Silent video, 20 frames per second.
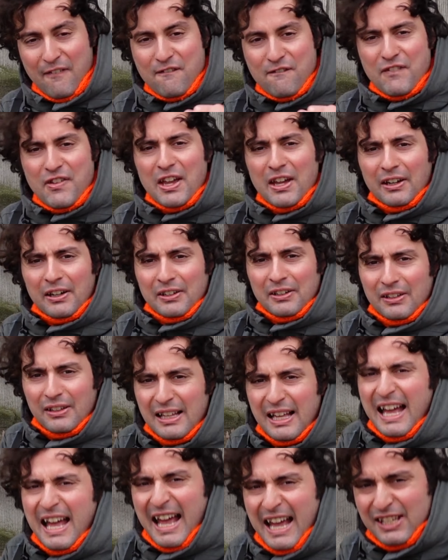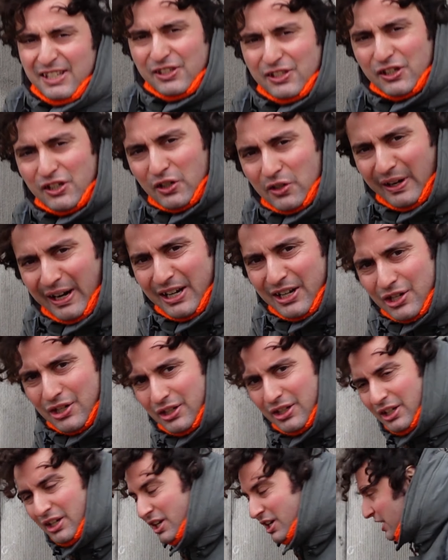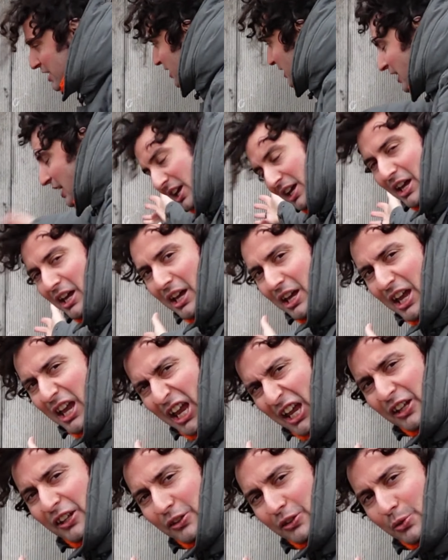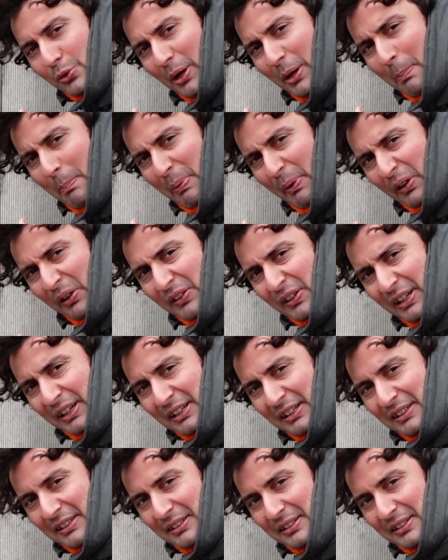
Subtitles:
a vehicle has crashed into a building?